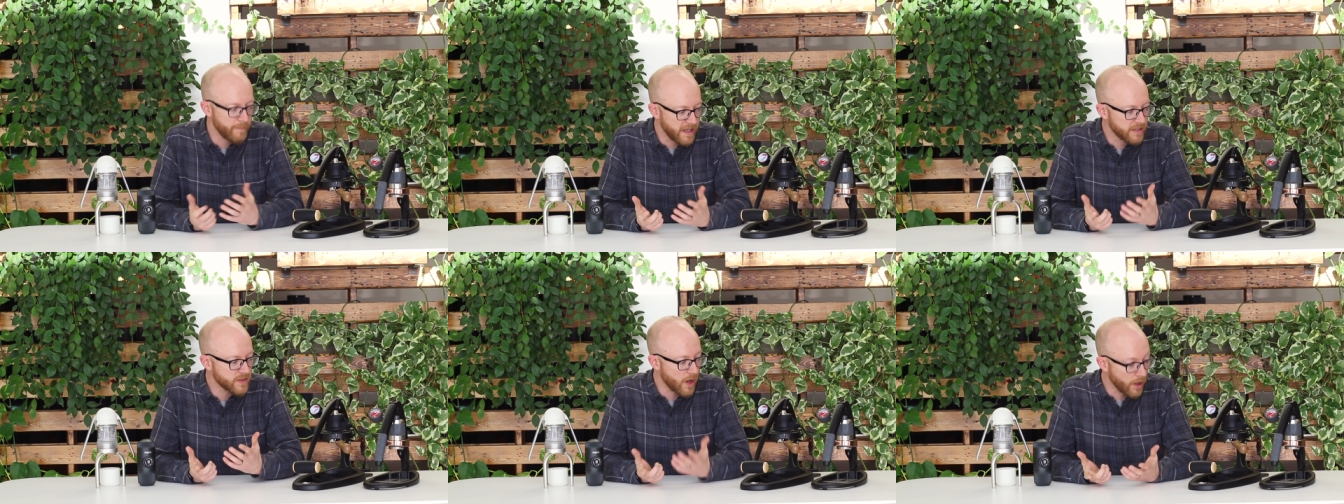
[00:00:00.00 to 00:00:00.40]

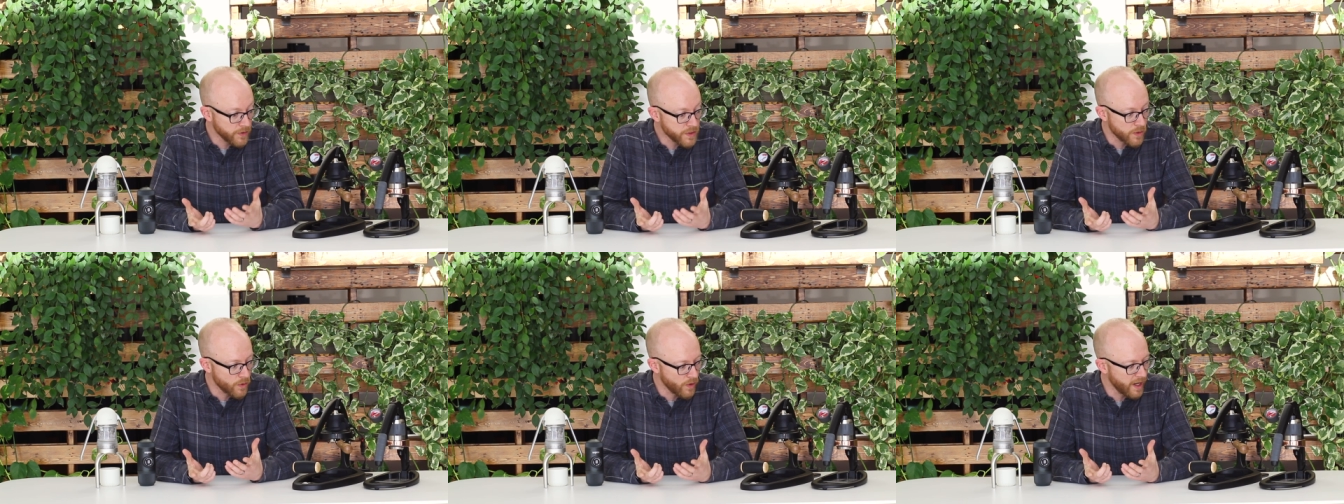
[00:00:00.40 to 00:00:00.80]
It's
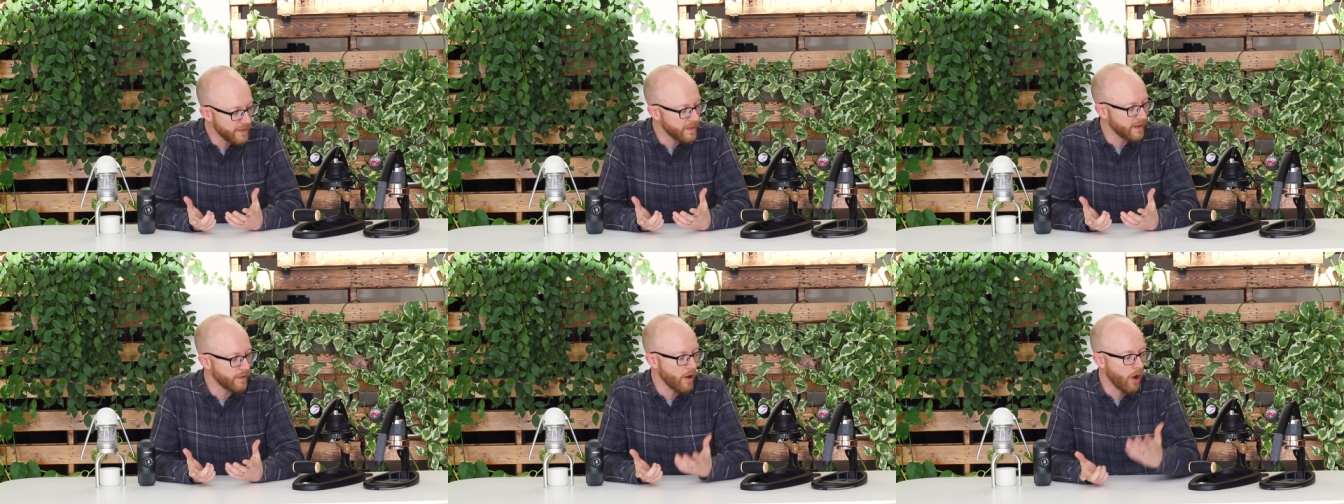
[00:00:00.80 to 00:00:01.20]
also great
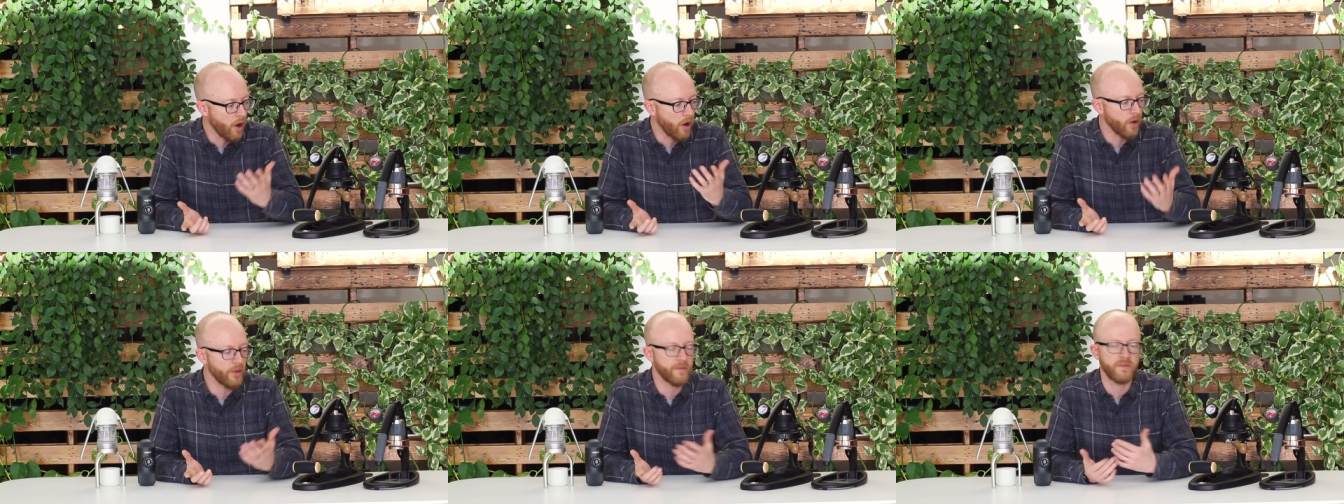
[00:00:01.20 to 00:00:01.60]
that
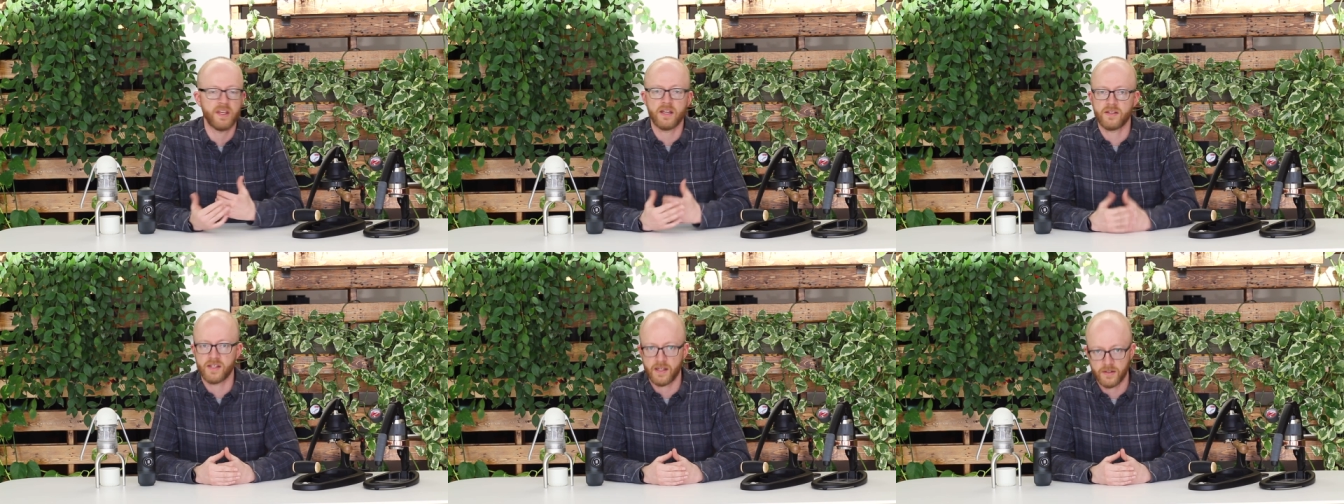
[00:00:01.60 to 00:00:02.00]
all of the
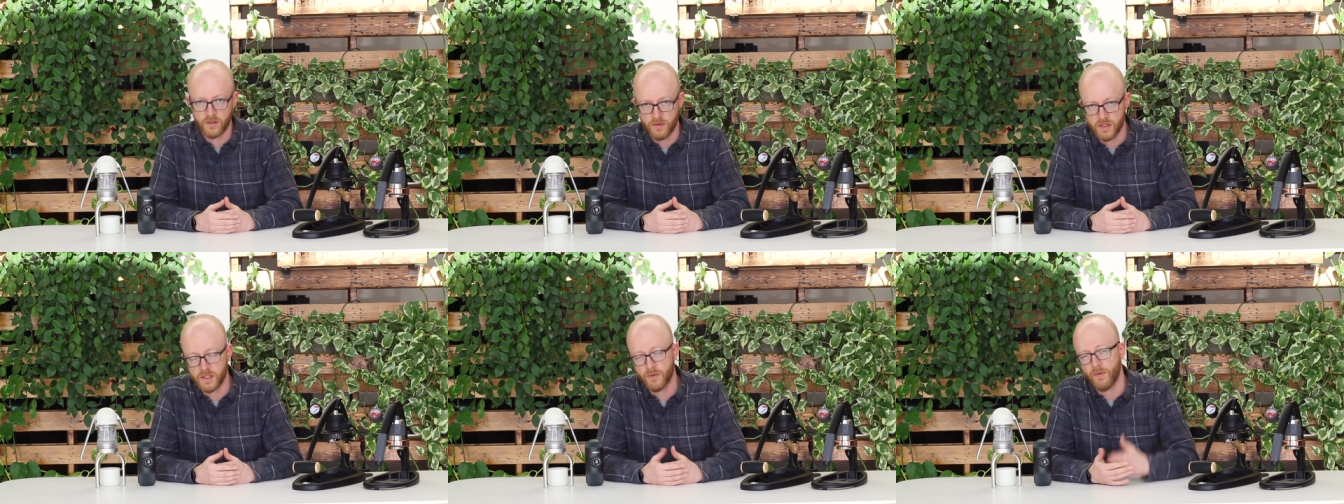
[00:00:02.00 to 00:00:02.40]

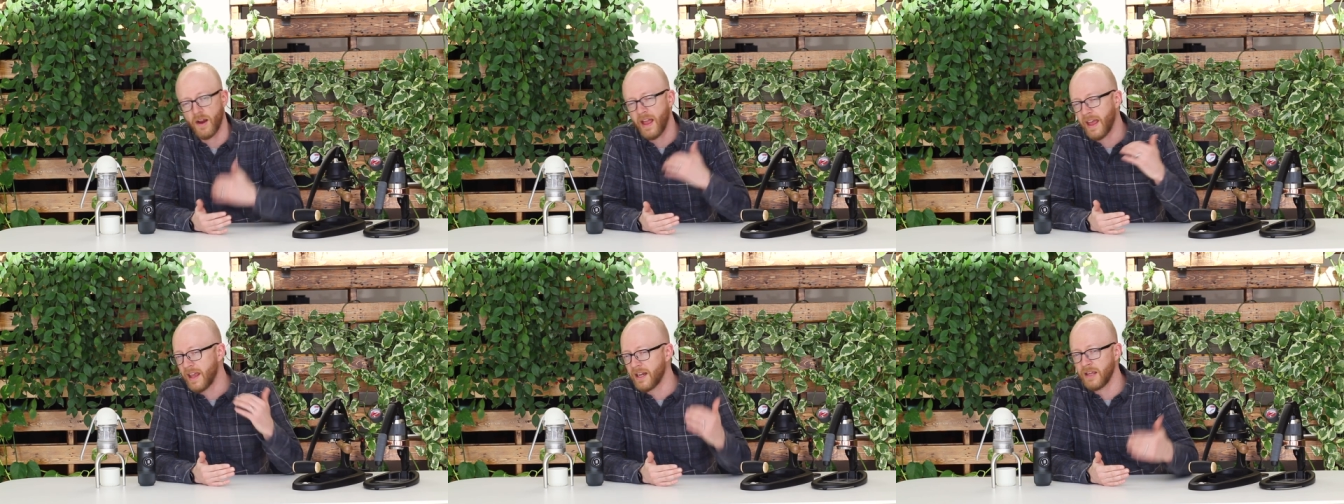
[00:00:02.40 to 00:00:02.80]
accessories
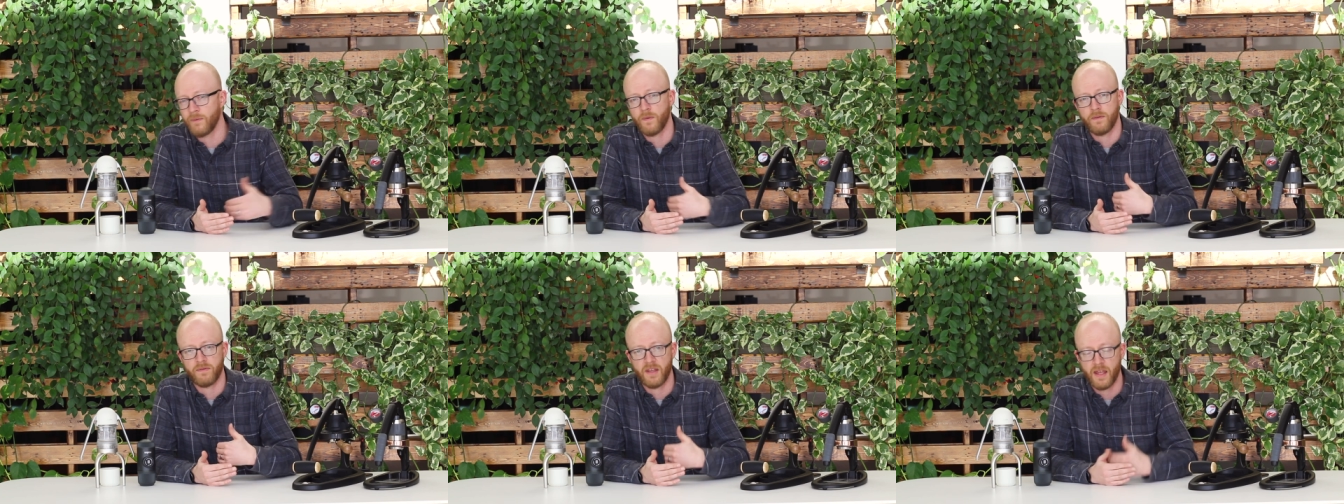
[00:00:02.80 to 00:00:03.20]
for any
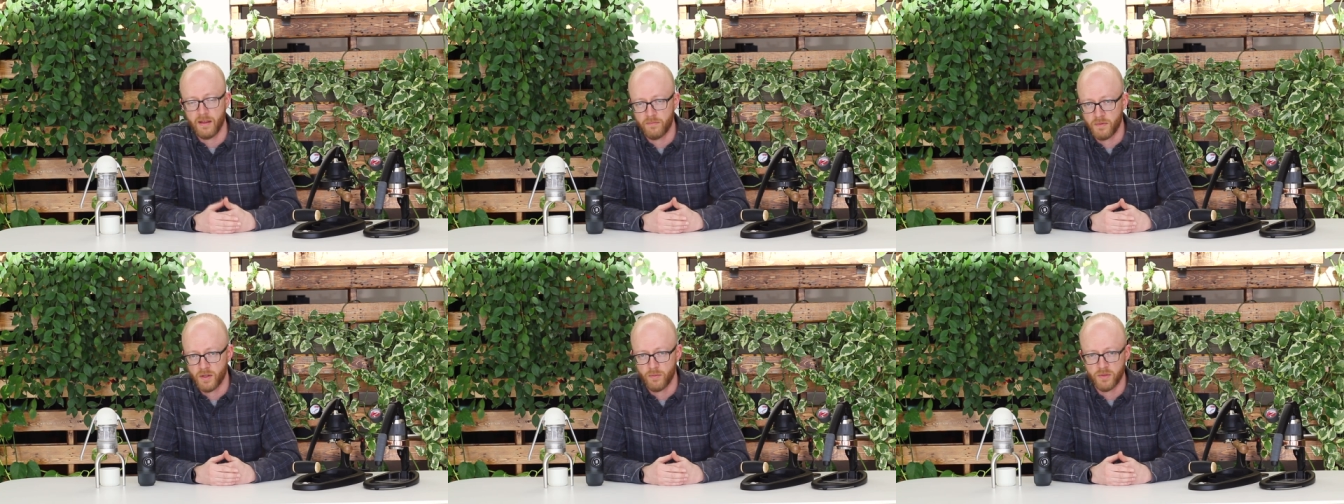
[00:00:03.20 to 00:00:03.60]

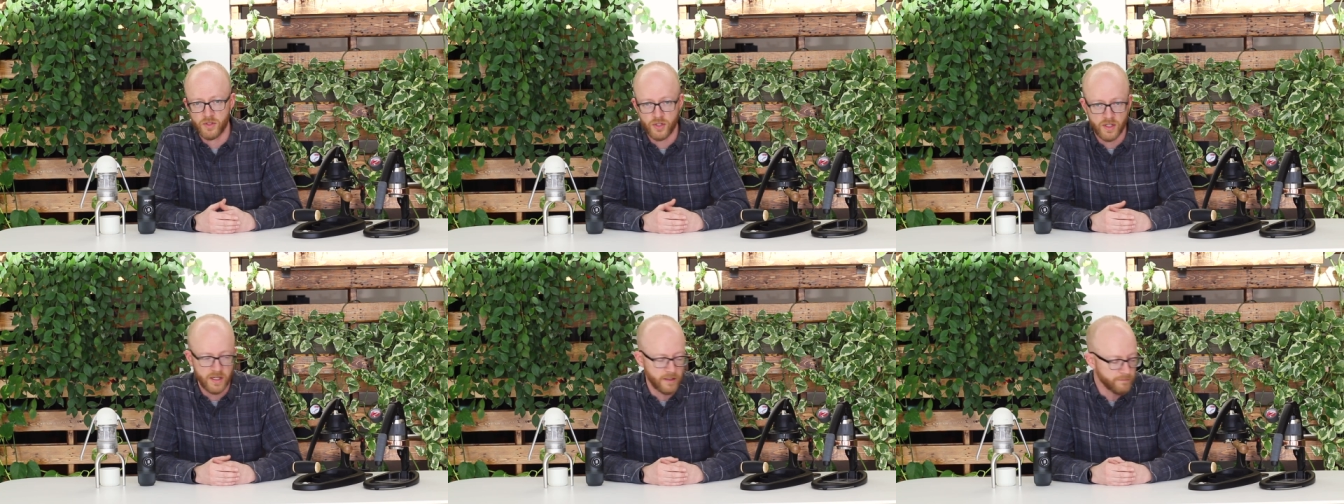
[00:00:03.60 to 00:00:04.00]
58 mil
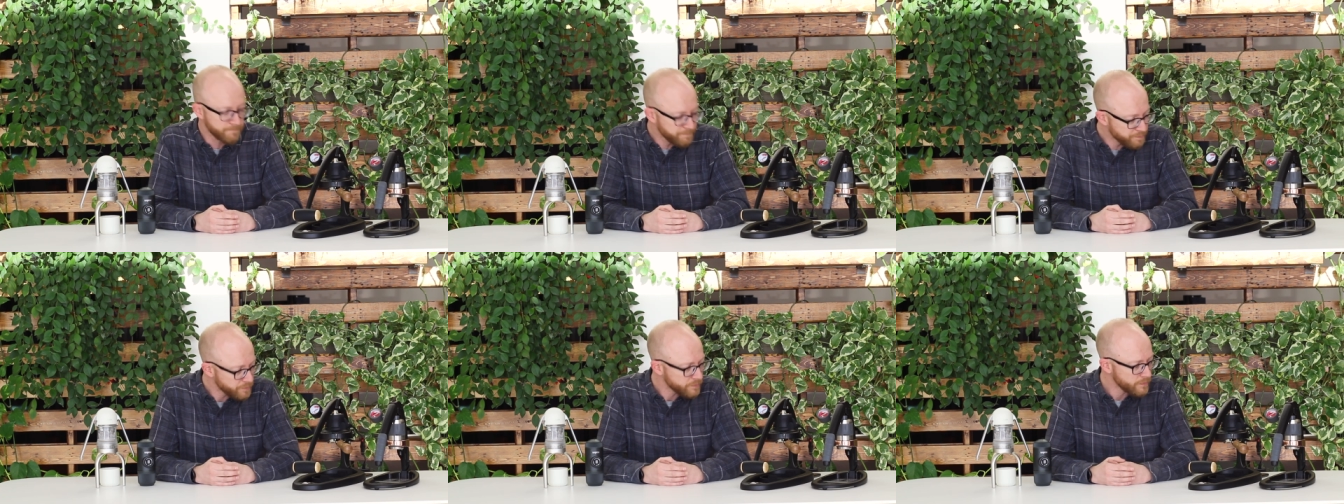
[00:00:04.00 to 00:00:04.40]
machine
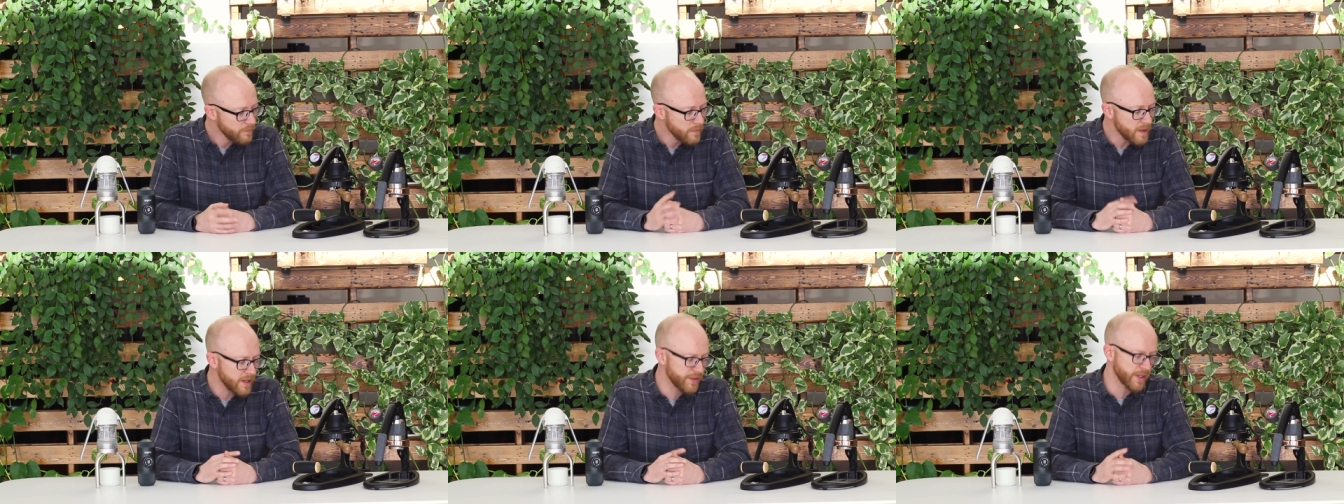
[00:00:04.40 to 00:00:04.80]

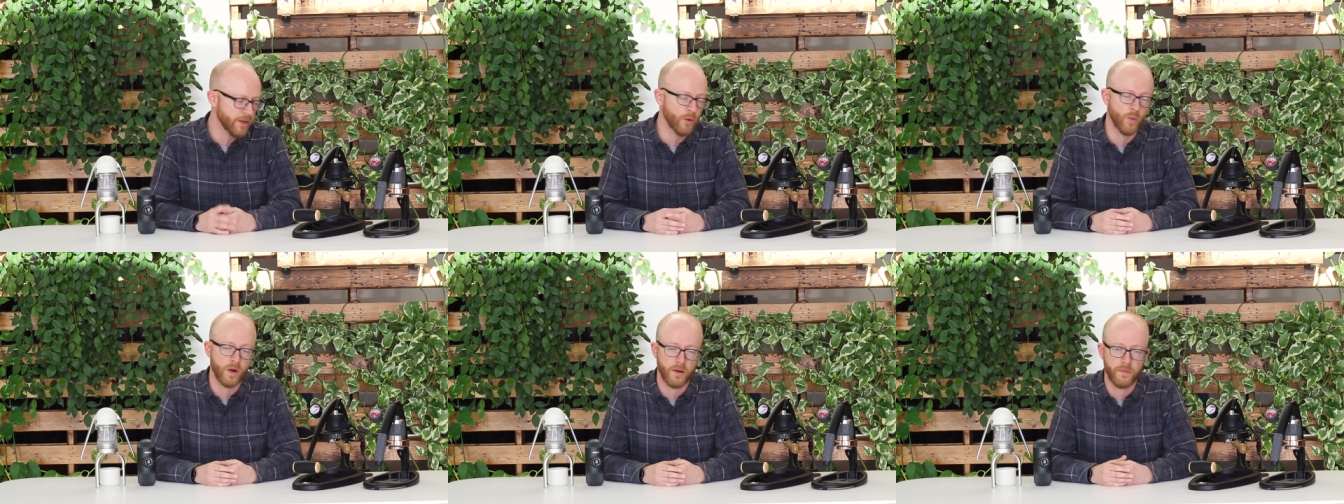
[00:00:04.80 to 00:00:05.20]
is going
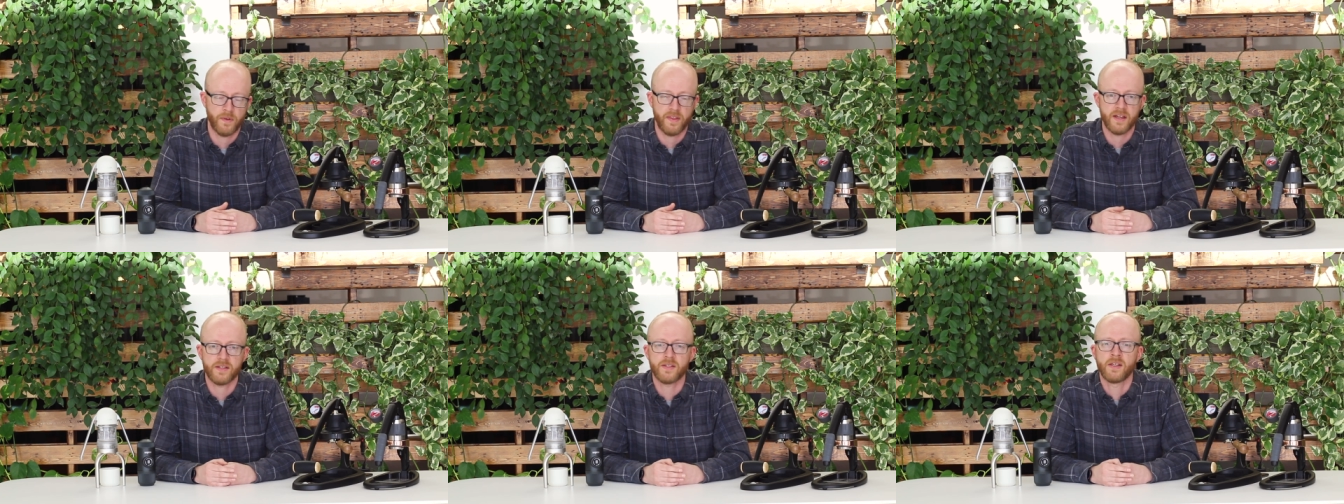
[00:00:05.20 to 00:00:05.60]
to work for
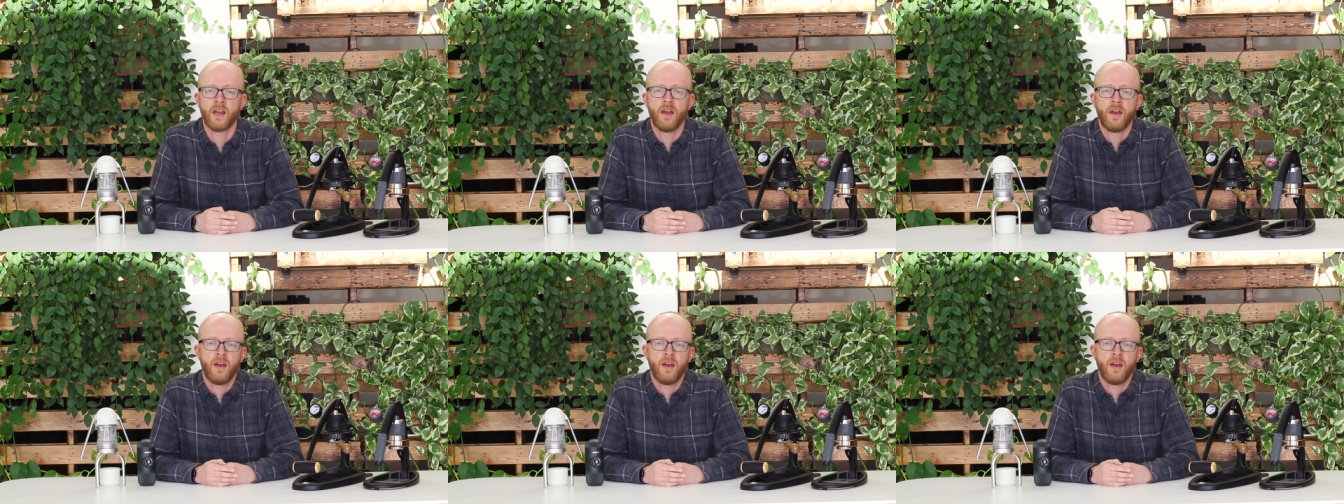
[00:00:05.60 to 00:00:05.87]
this.